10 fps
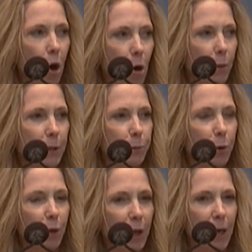always
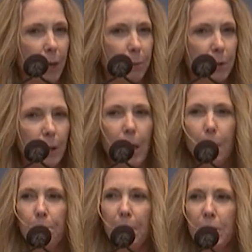proclaimed.
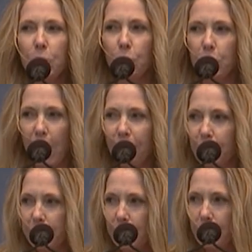Mr.
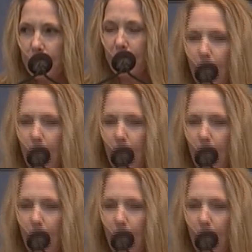Jefferson,